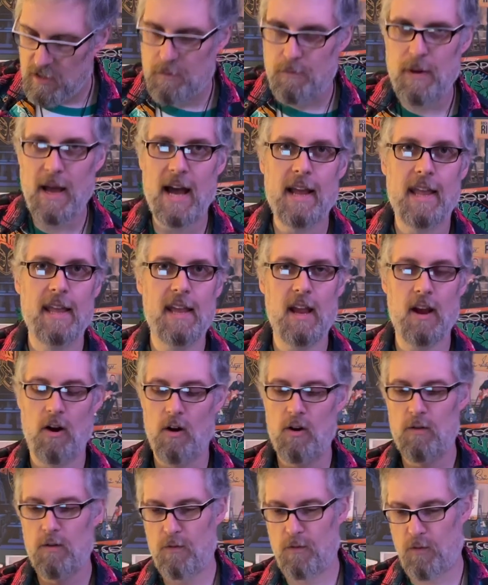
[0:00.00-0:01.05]
back
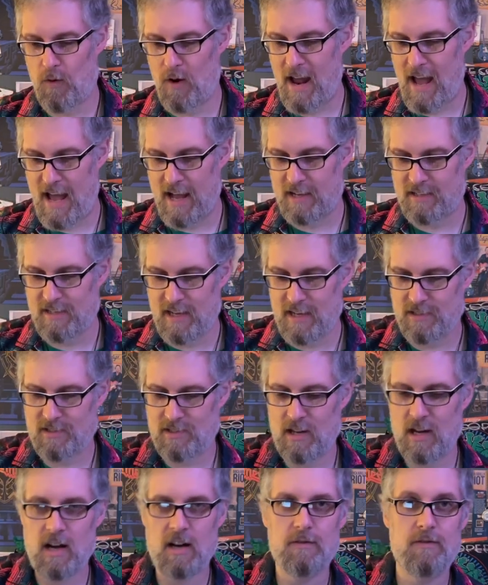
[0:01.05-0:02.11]
here for access
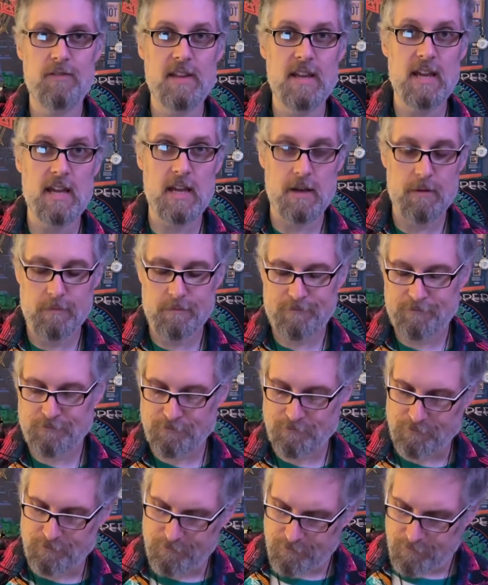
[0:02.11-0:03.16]
of the
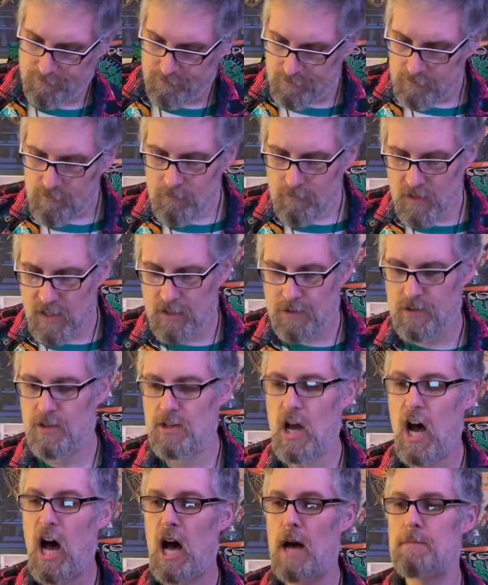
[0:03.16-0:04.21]

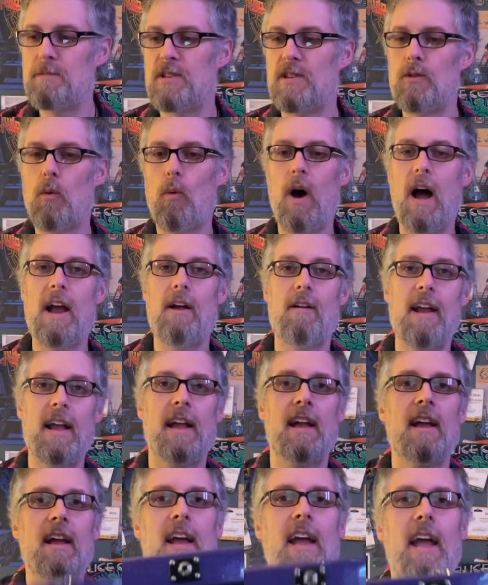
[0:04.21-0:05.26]
knobs and the
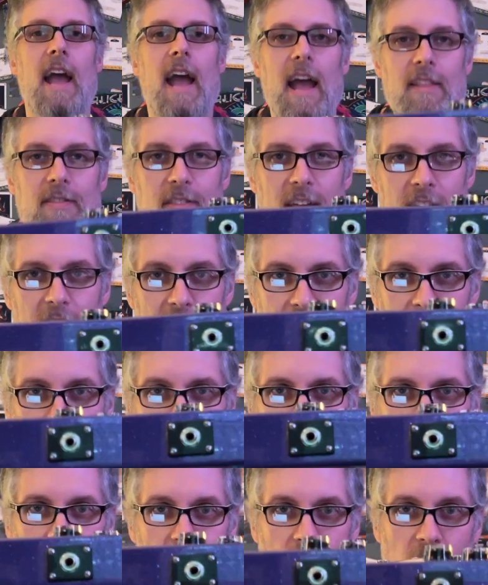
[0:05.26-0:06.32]
wiring, and then
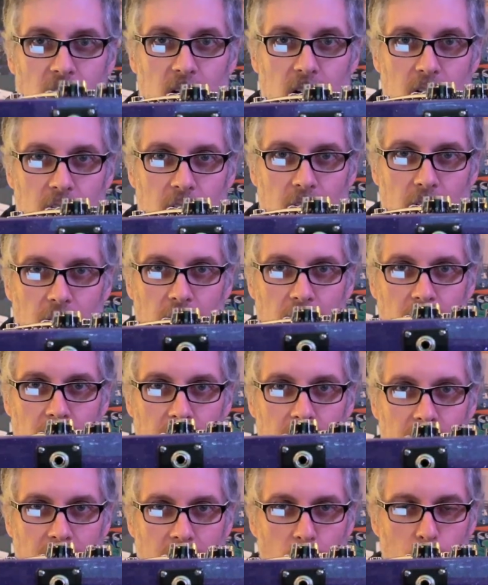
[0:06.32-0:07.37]
our
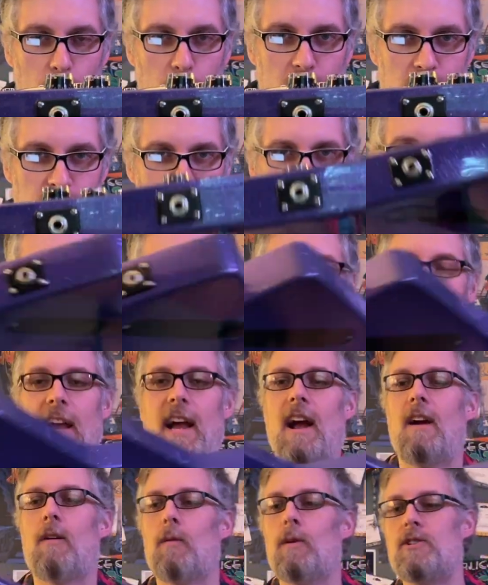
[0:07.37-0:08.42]
output jack
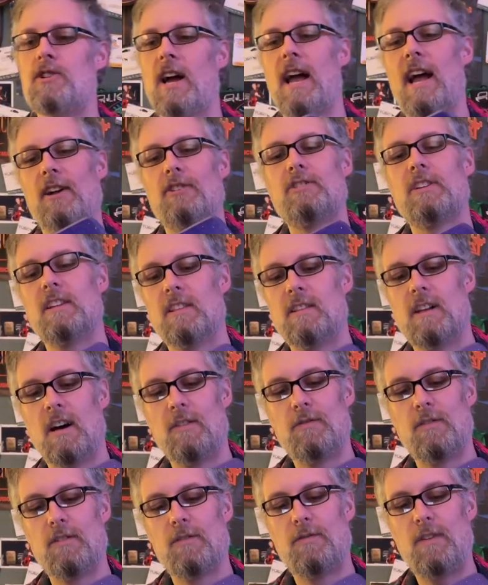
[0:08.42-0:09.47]
there, which I actually
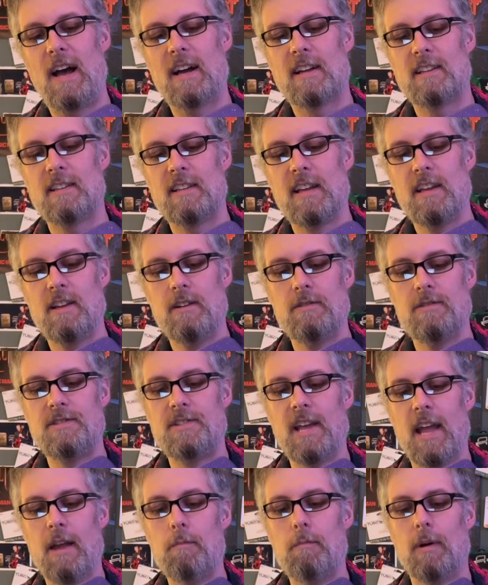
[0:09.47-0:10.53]
love the fact that they used
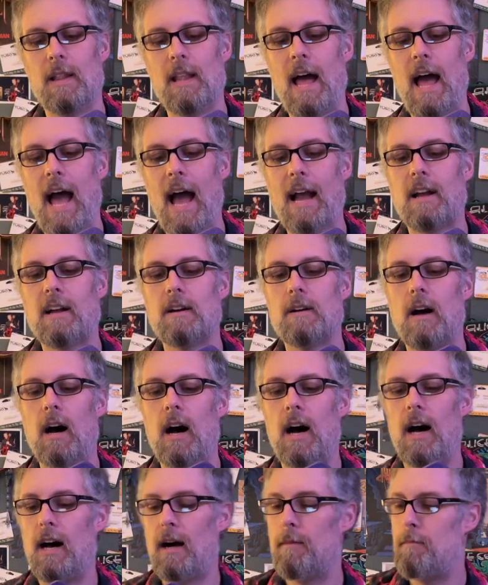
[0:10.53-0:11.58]
a black
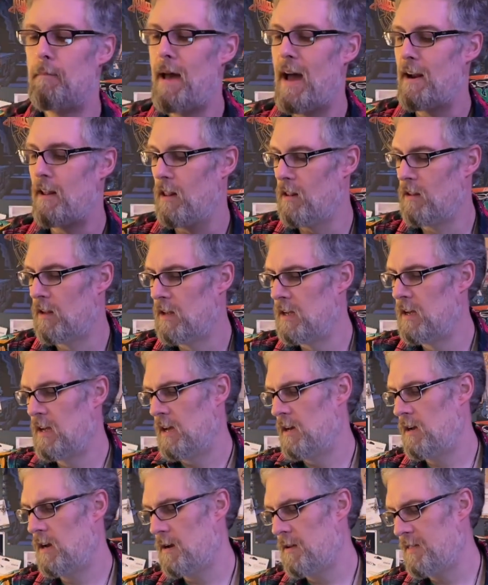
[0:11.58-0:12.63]
metal,
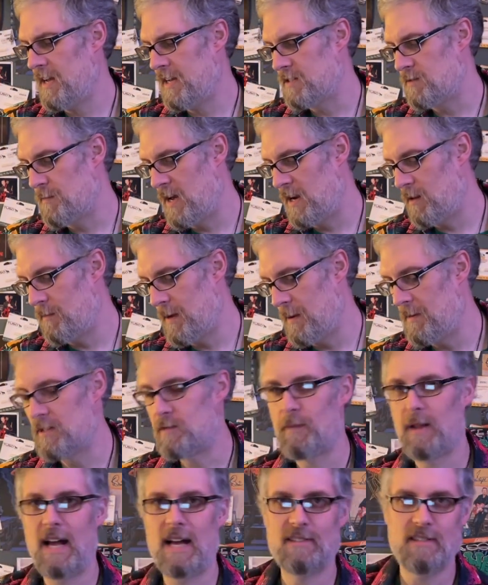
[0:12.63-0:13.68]
I think it's metal, maybe it's
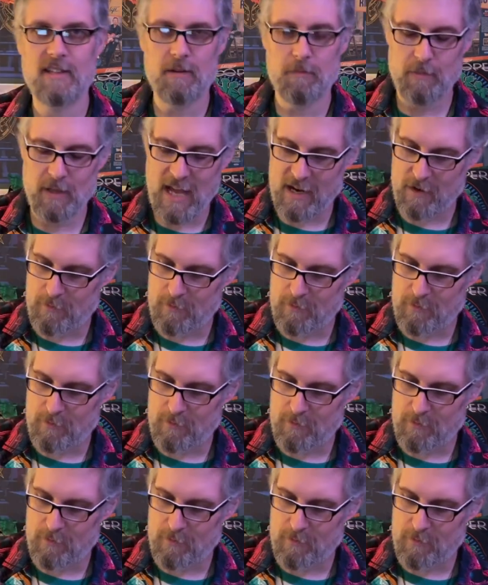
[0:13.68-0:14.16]
plastic, black